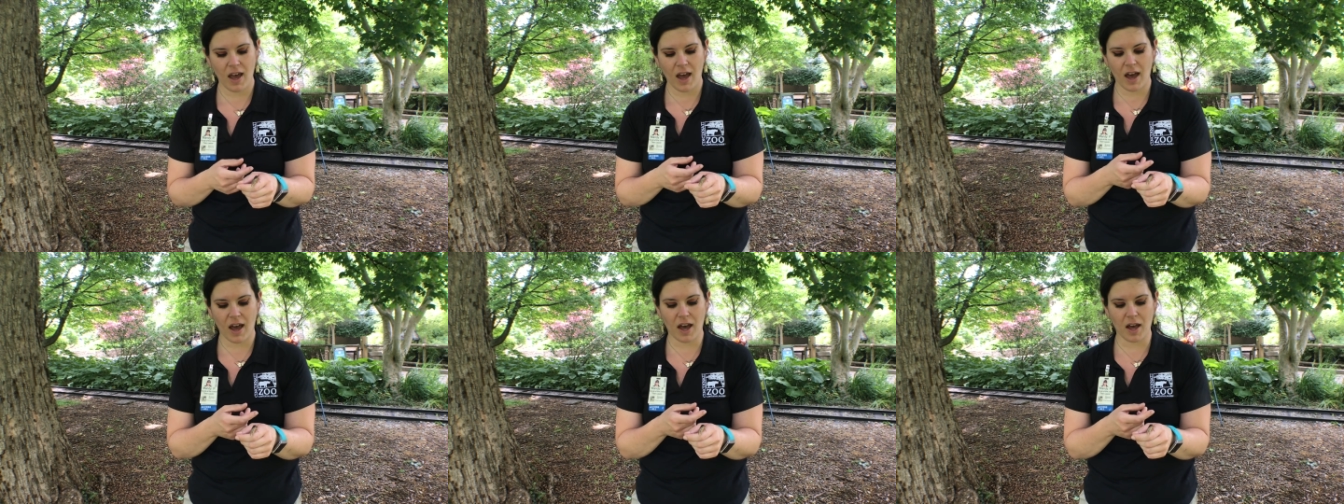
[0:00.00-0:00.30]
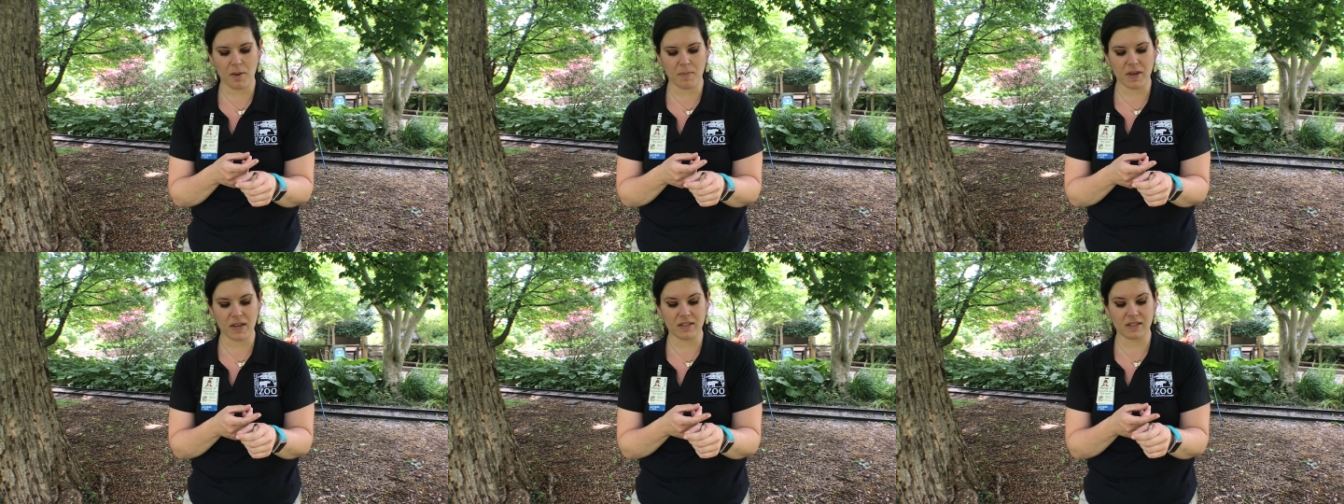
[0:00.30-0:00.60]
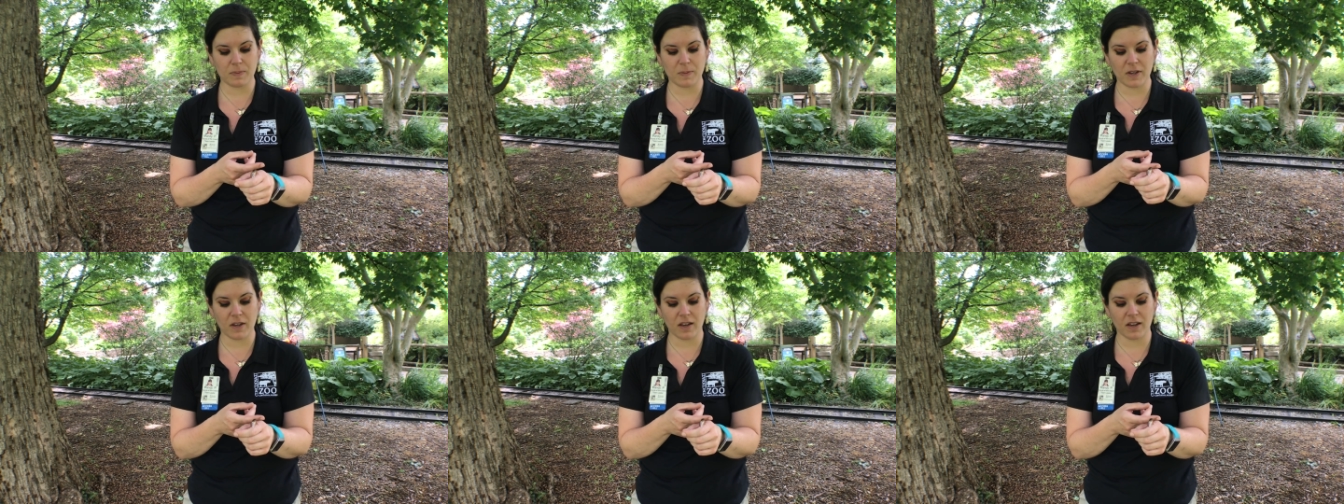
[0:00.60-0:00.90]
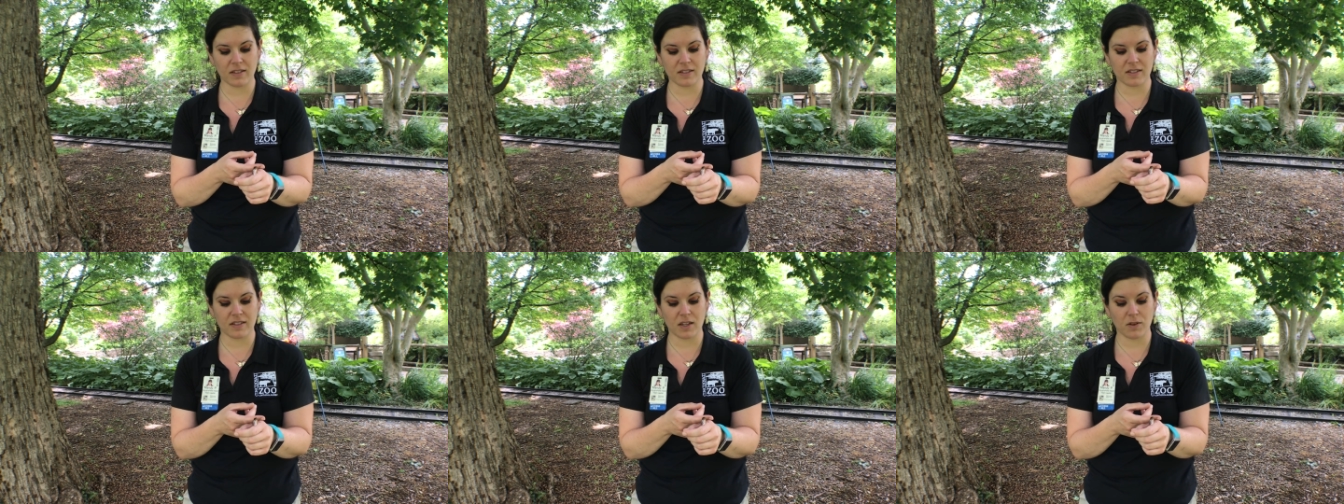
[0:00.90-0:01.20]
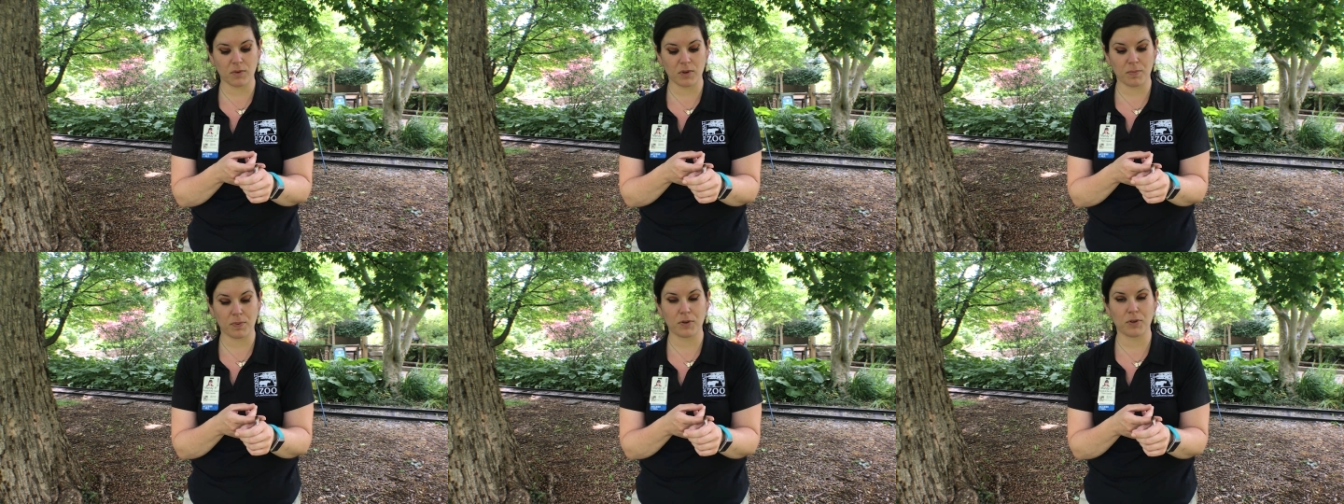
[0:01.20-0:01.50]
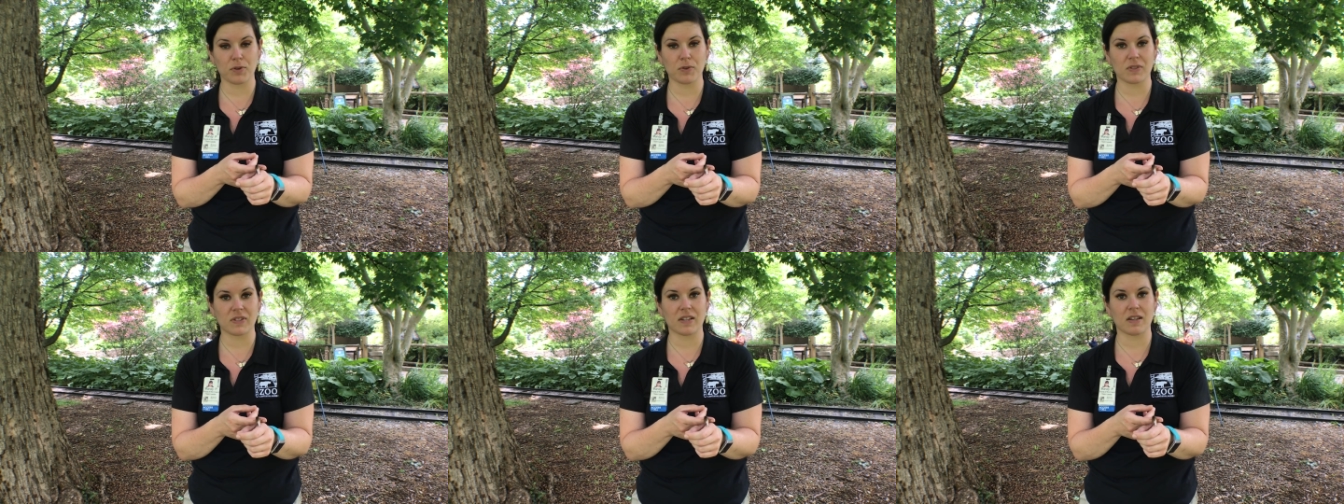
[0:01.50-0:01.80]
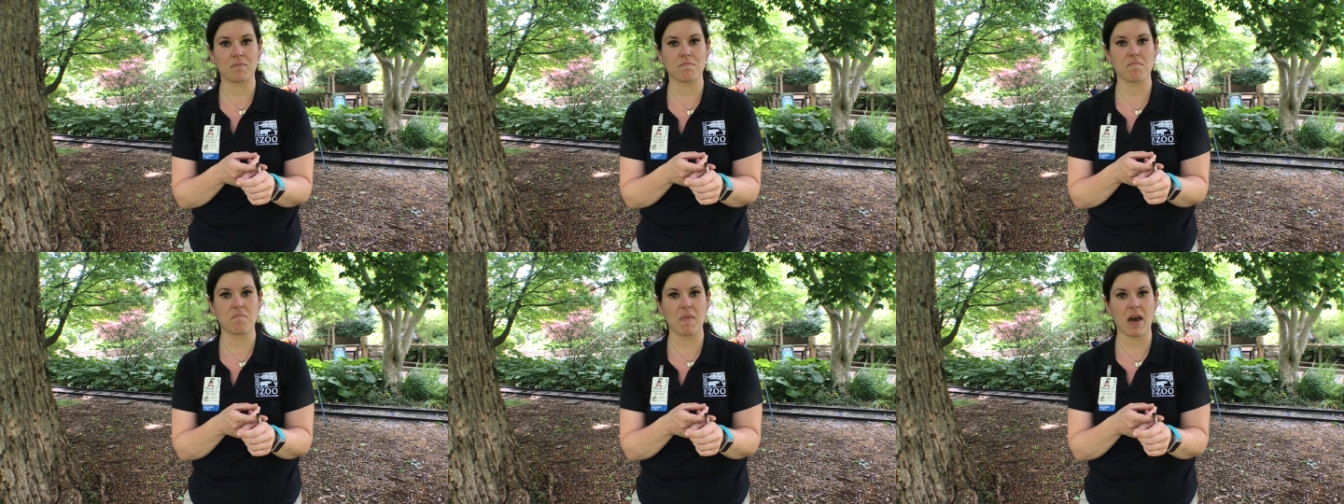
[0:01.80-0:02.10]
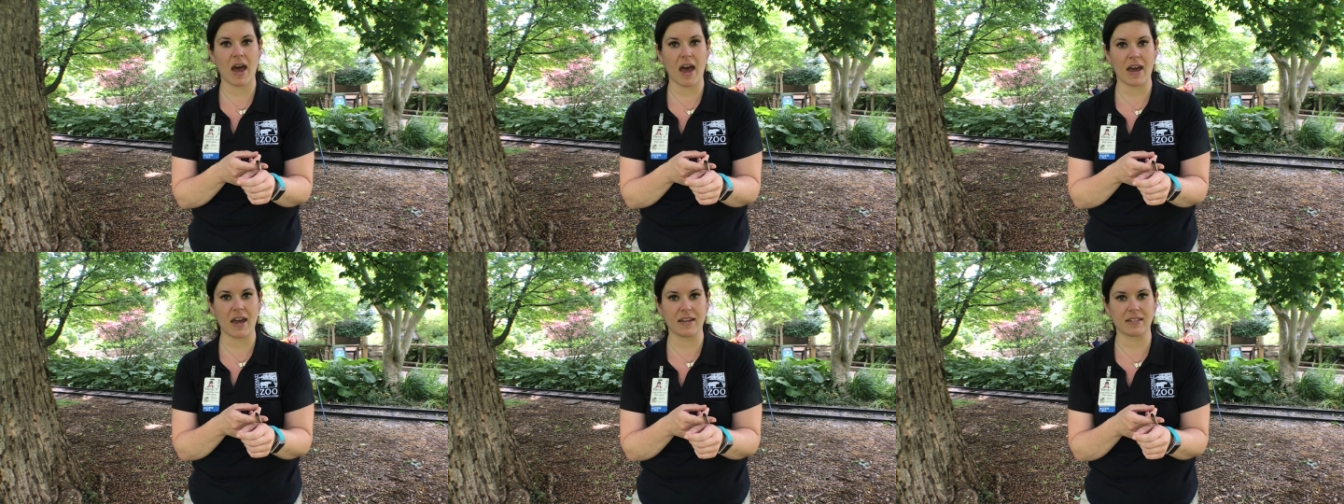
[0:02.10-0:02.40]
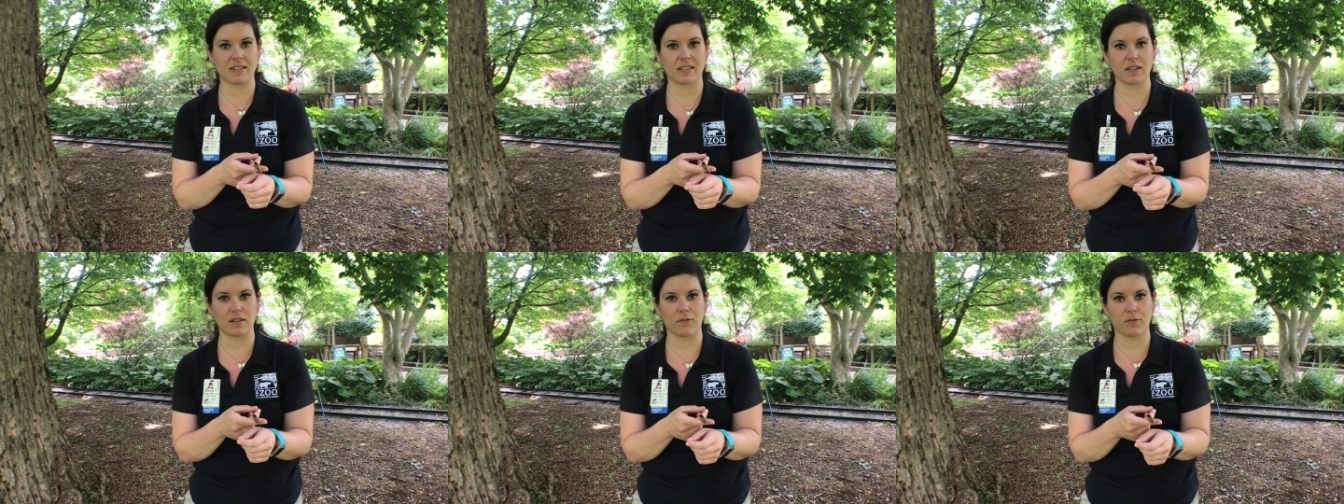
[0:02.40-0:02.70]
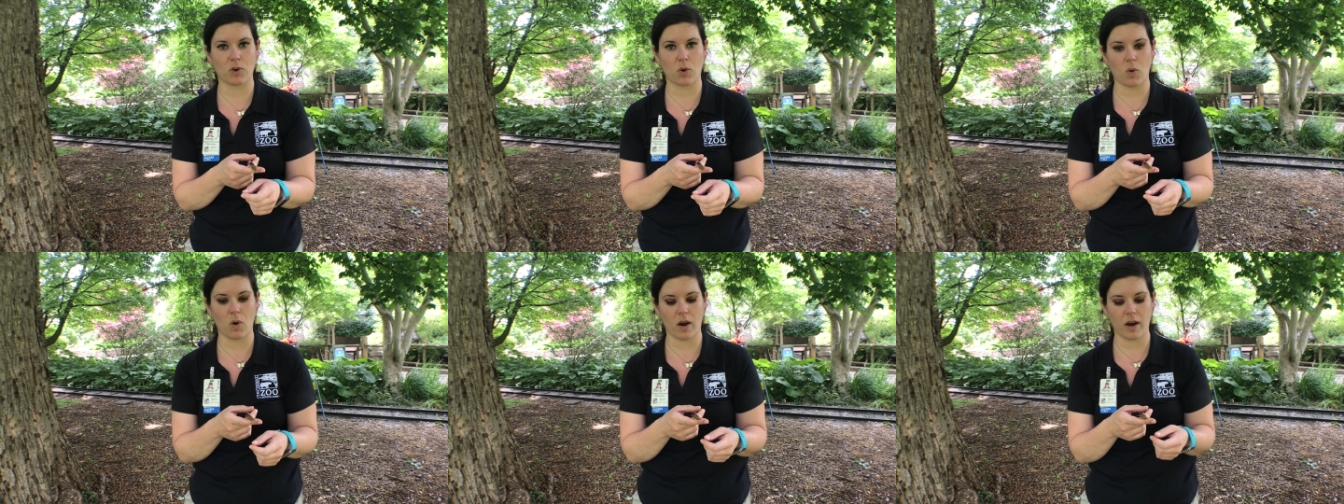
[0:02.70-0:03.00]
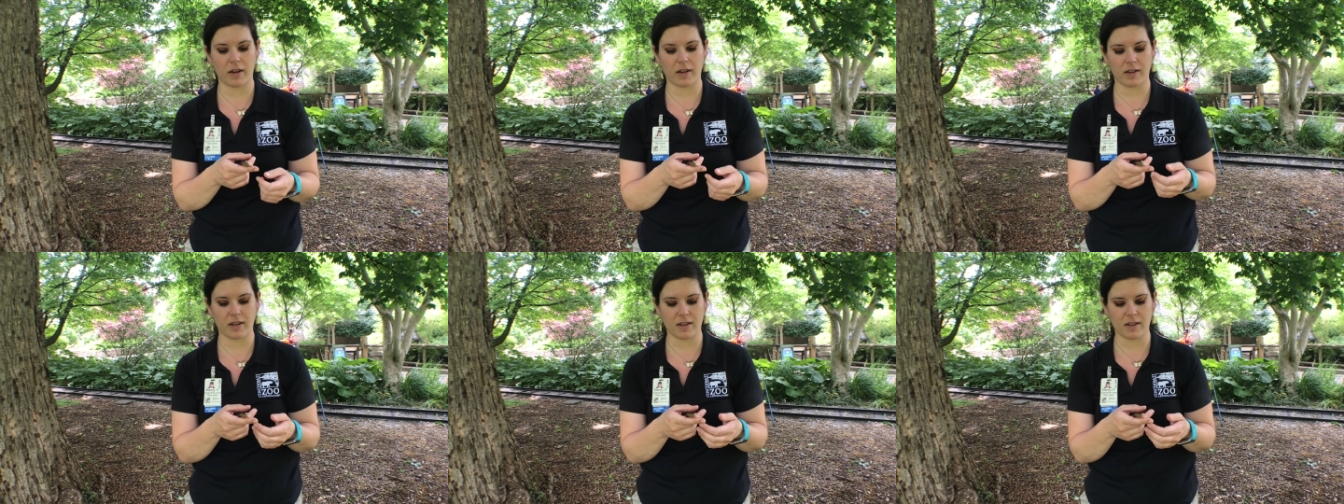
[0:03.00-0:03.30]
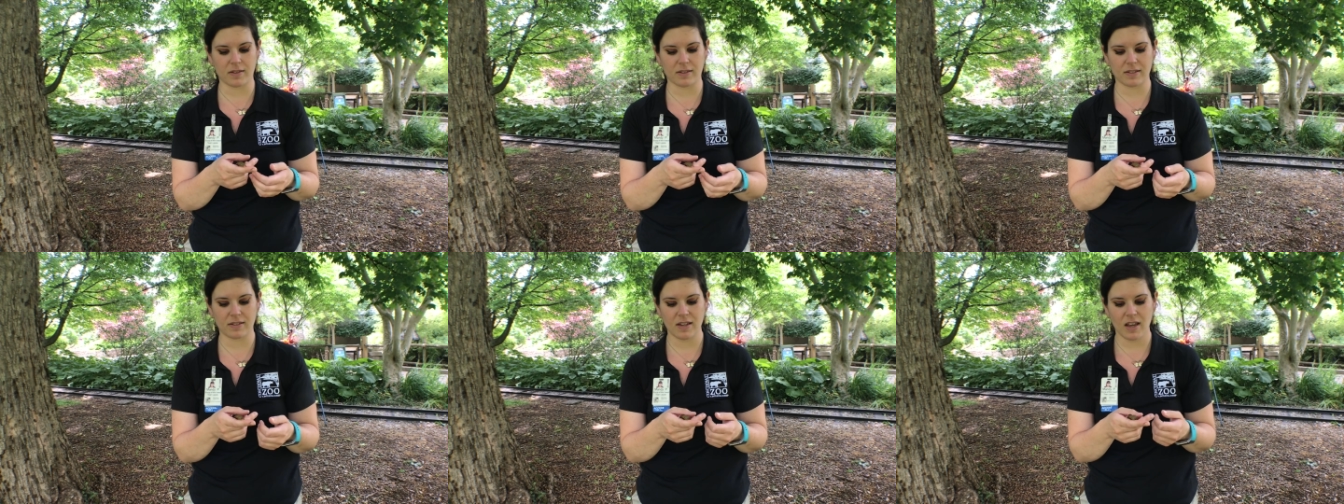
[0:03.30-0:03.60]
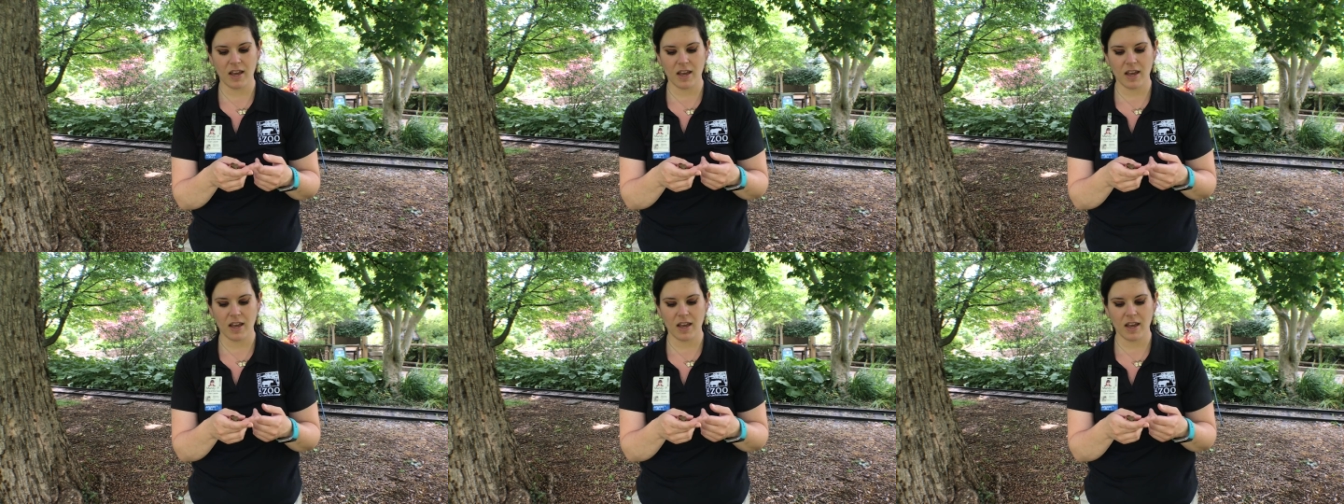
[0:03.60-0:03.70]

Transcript: um, is because they reproduce in massive quantities.